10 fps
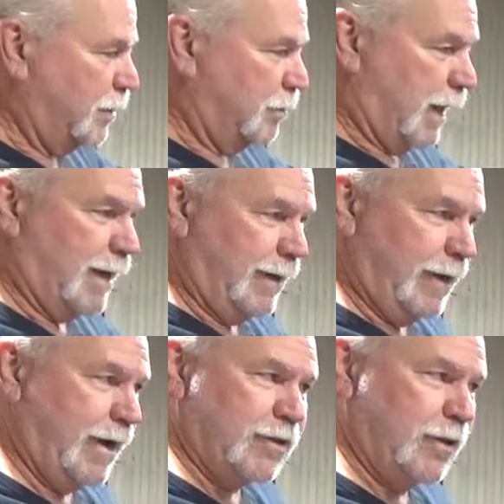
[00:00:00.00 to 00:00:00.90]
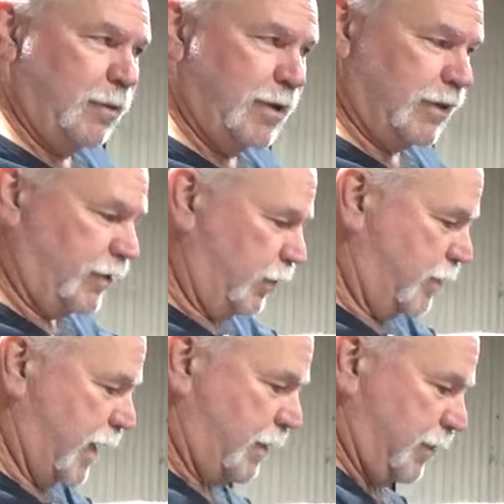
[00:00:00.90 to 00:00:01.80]
Mine actually wasn't too
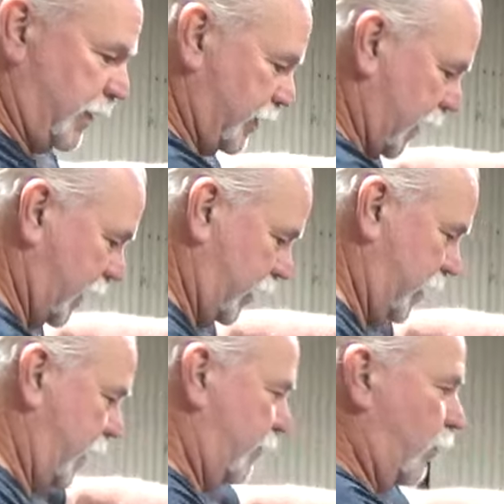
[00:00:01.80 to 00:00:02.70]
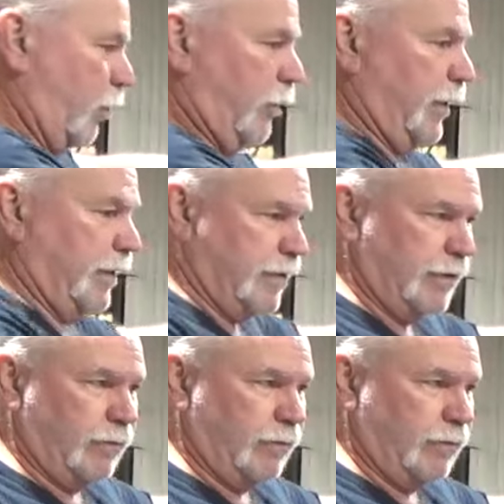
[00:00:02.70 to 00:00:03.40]
bad because I didn't have all this.